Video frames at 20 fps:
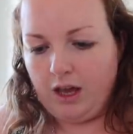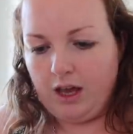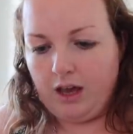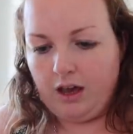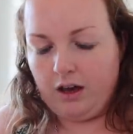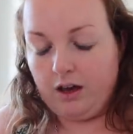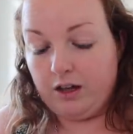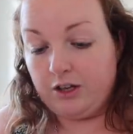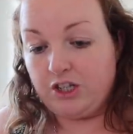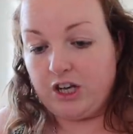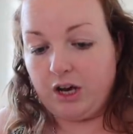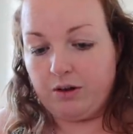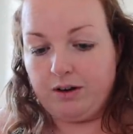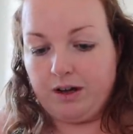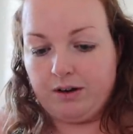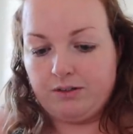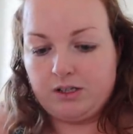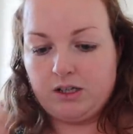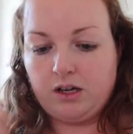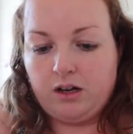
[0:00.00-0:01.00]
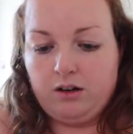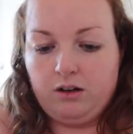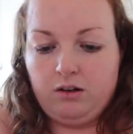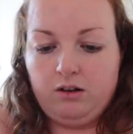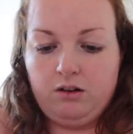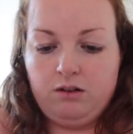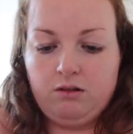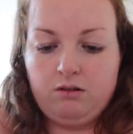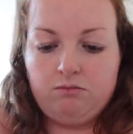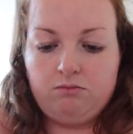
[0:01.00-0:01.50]
gel nails done
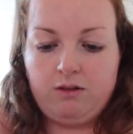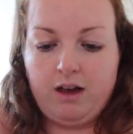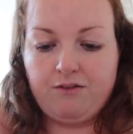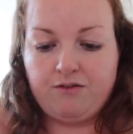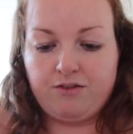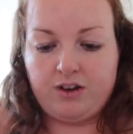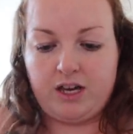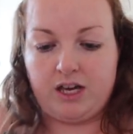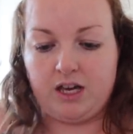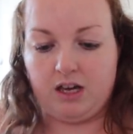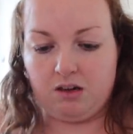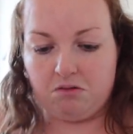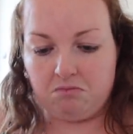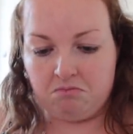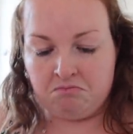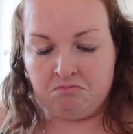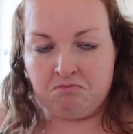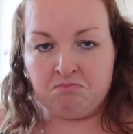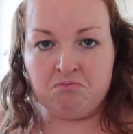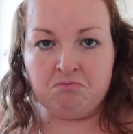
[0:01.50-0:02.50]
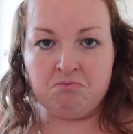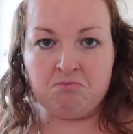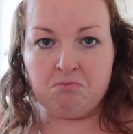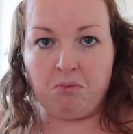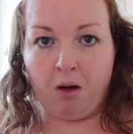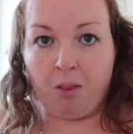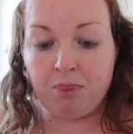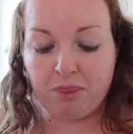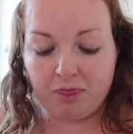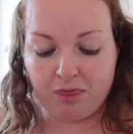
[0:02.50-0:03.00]
every
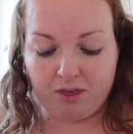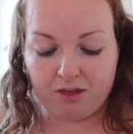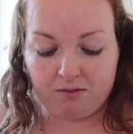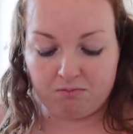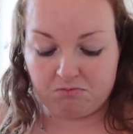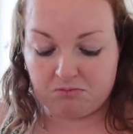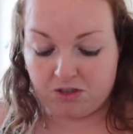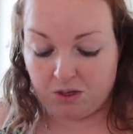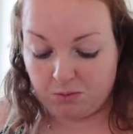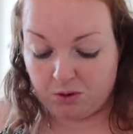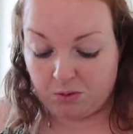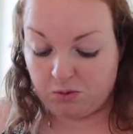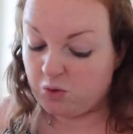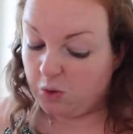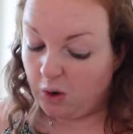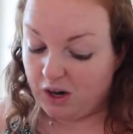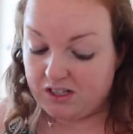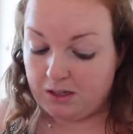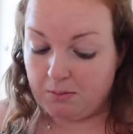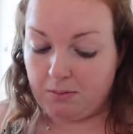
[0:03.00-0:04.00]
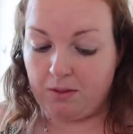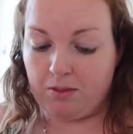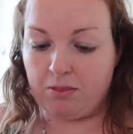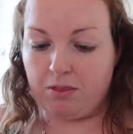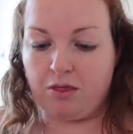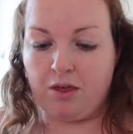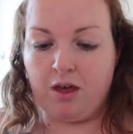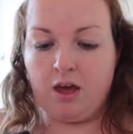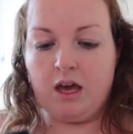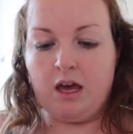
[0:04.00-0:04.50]
month, sometimes twice a
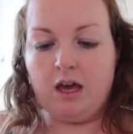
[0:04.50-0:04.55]
month,